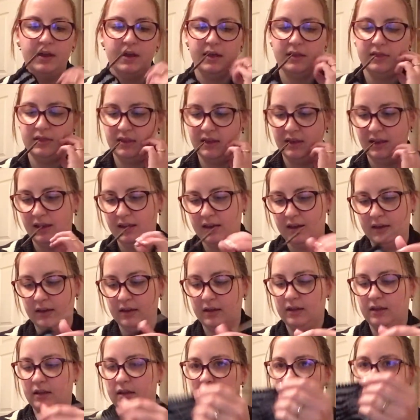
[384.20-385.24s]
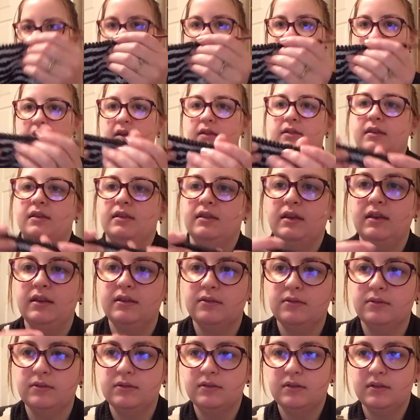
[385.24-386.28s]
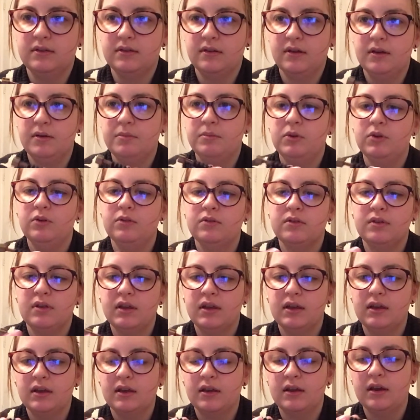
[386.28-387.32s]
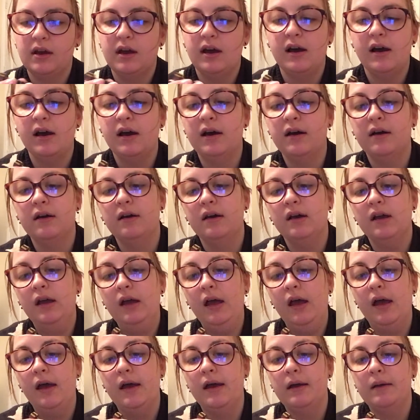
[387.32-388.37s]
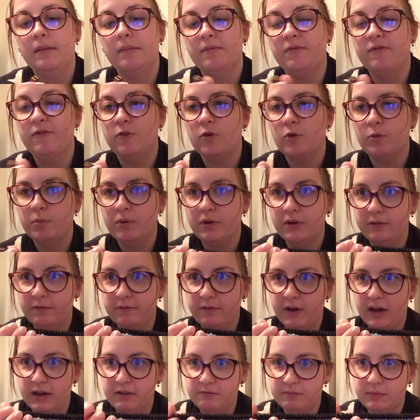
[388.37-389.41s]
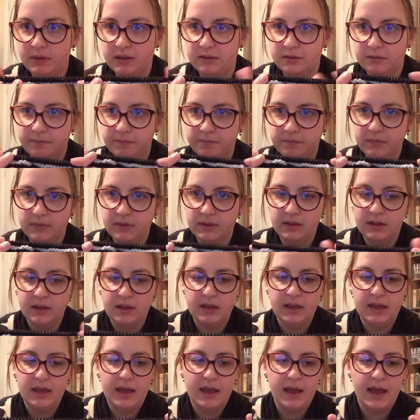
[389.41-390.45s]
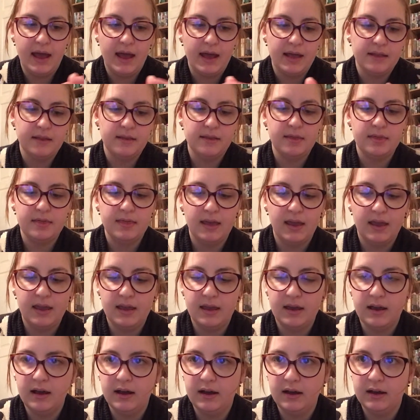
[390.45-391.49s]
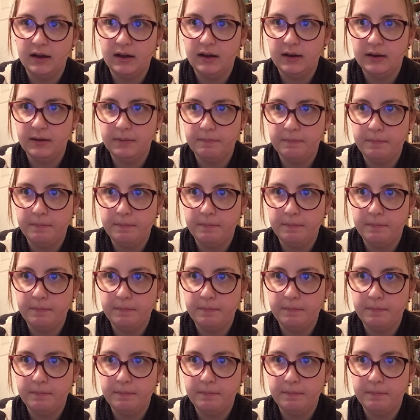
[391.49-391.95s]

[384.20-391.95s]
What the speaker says: So yeah, the needles that I'm using are 4.5mm, and they are